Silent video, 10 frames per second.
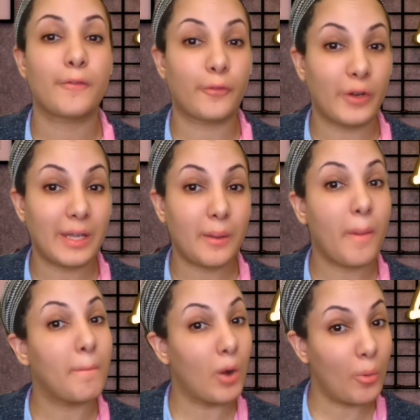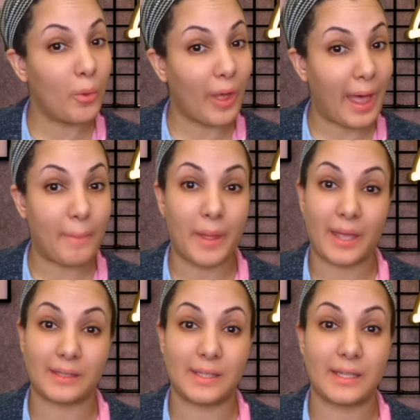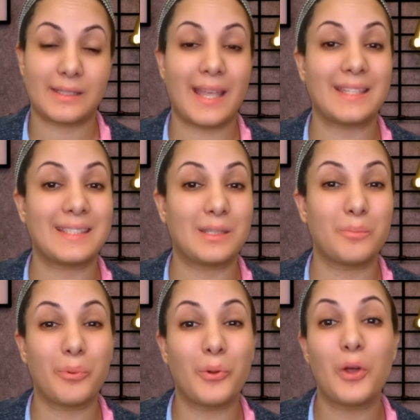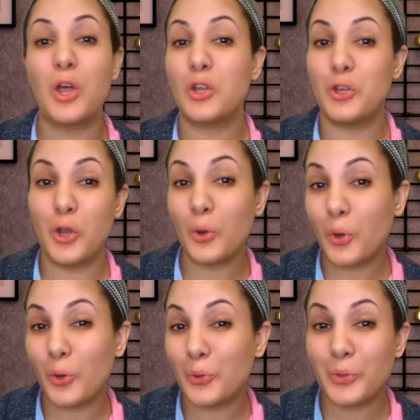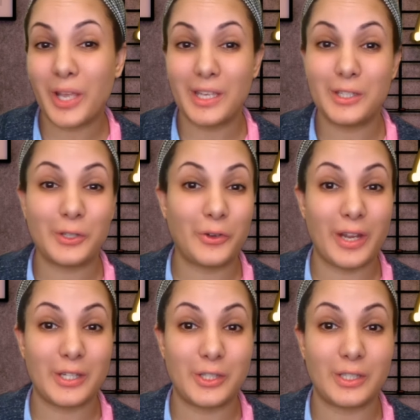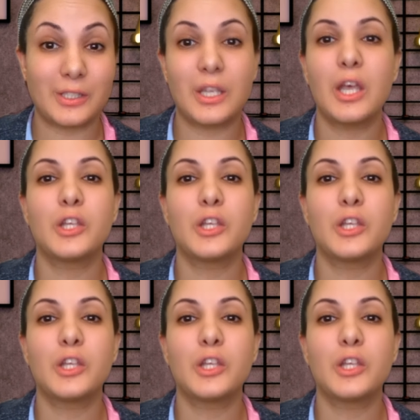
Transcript: free mobile app access, and simple no-code integrations,